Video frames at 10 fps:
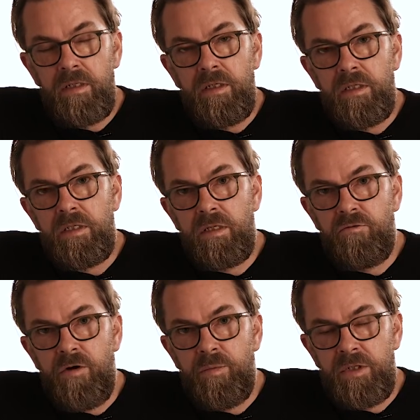this
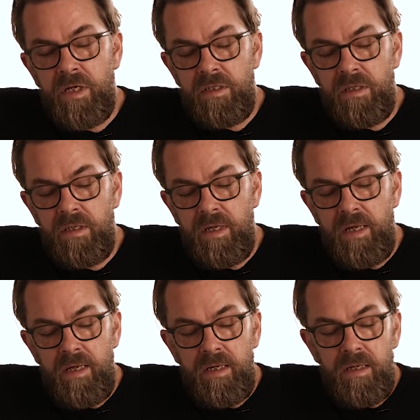crop sensor.
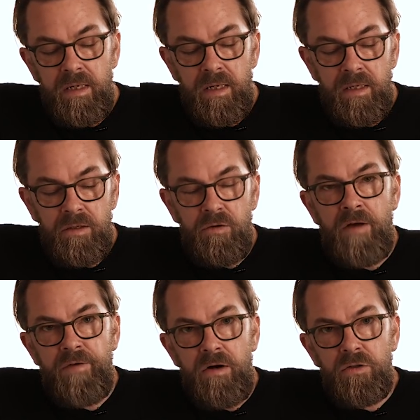Then you
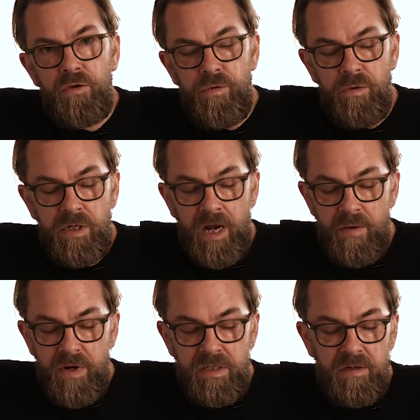have autofocus, and
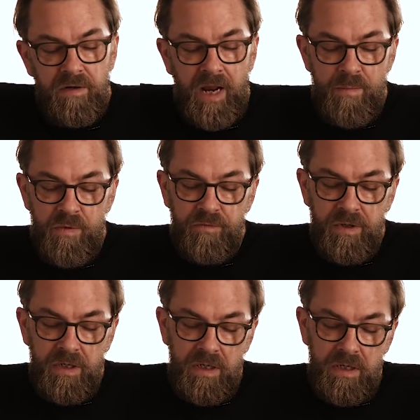that makes the camera really